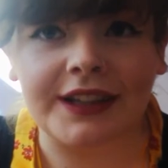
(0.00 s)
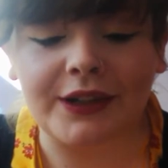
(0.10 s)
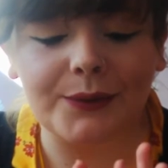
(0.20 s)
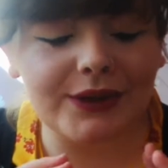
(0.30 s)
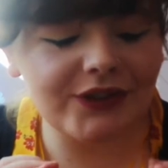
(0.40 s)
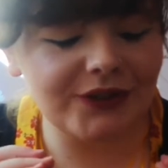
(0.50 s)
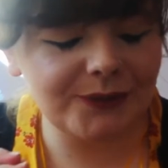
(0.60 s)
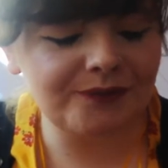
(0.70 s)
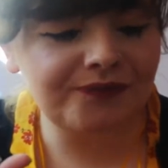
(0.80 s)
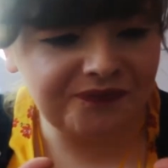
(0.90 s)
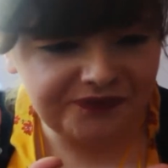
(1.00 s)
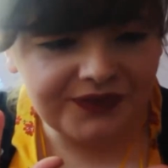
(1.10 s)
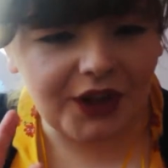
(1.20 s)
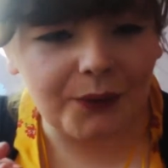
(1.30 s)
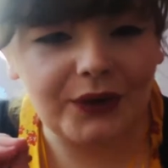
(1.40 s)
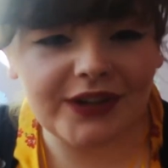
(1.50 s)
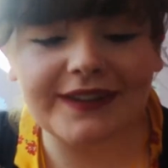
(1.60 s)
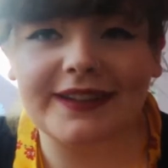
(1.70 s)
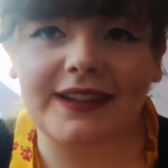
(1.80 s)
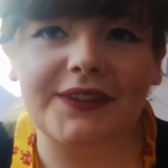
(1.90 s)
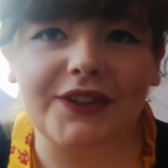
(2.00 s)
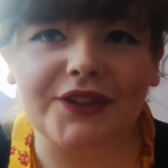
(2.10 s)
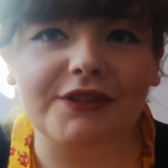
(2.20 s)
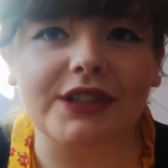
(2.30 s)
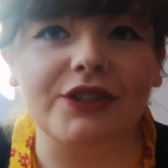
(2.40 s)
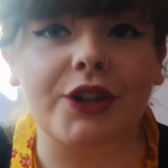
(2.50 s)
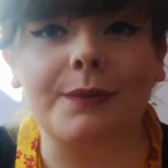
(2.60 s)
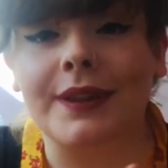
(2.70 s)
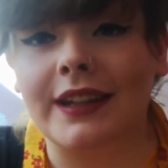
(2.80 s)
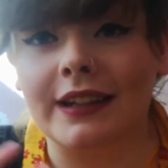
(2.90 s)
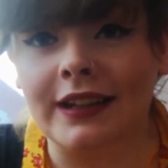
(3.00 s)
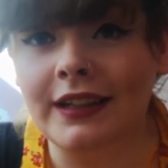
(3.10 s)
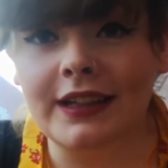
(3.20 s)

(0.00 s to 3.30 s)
I wish I still had the screenshot, but then